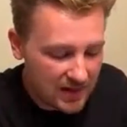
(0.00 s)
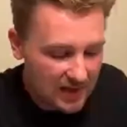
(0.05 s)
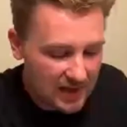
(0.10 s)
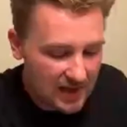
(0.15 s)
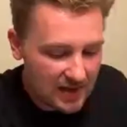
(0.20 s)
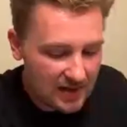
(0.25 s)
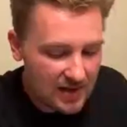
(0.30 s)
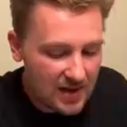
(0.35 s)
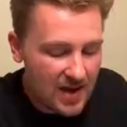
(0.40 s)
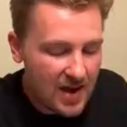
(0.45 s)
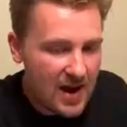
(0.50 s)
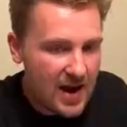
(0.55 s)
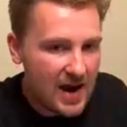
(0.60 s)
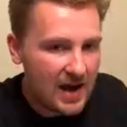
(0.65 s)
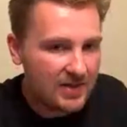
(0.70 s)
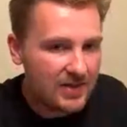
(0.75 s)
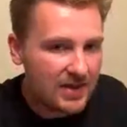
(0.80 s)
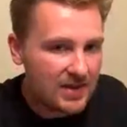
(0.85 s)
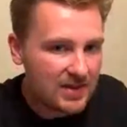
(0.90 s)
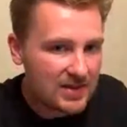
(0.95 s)
Again,
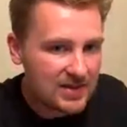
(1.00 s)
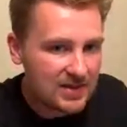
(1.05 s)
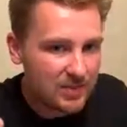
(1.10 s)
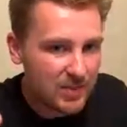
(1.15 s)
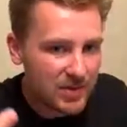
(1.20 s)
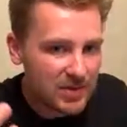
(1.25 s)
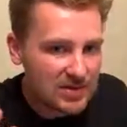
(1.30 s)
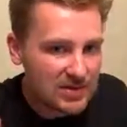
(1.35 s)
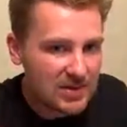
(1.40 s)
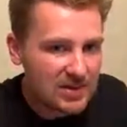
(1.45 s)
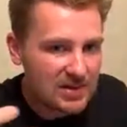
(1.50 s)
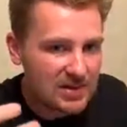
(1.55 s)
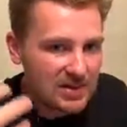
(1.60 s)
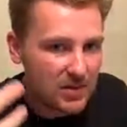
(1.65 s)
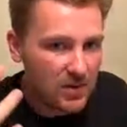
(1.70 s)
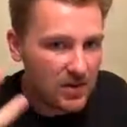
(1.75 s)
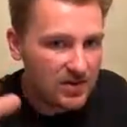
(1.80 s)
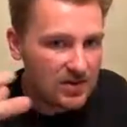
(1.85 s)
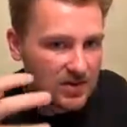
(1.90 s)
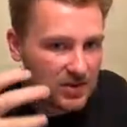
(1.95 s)
I think this person is
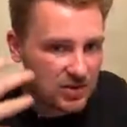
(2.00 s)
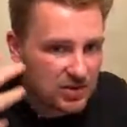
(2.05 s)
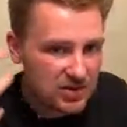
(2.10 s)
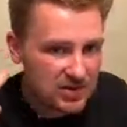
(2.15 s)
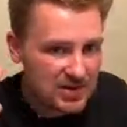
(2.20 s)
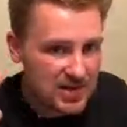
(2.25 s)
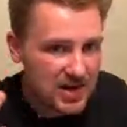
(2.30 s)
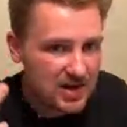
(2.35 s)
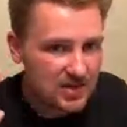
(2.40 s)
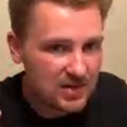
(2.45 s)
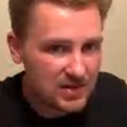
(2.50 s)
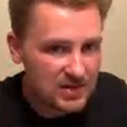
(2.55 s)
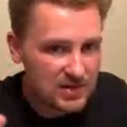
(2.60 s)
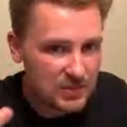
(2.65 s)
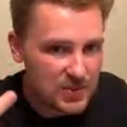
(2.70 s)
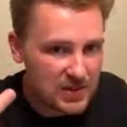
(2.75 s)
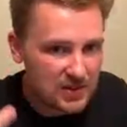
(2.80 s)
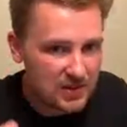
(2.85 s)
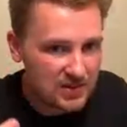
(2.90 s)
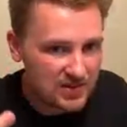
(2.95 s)
going to take their
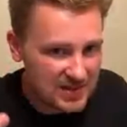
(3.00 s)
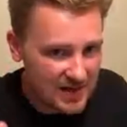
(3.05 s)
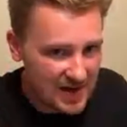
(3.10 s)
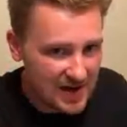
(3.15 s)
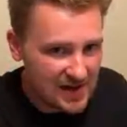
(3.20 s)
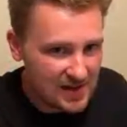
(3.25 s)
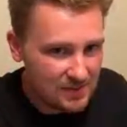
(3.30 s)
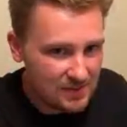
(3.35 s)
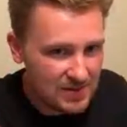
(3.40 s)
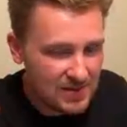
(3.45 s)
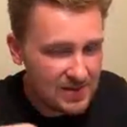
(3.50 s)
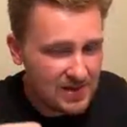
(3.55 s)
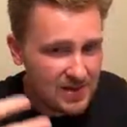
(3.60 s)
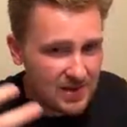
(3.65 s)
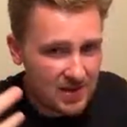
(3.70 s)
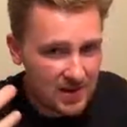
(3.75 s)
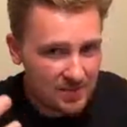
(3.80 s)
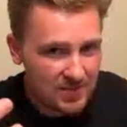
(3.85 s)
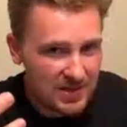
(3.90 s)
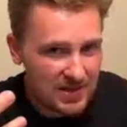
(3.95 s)
sweet old time
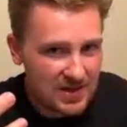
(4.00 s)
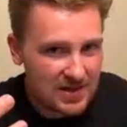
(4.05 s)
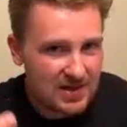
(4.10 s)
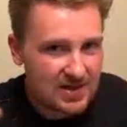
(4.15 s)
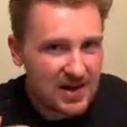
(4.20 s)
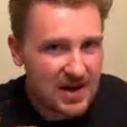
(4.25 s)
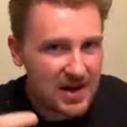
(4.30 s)
coming in.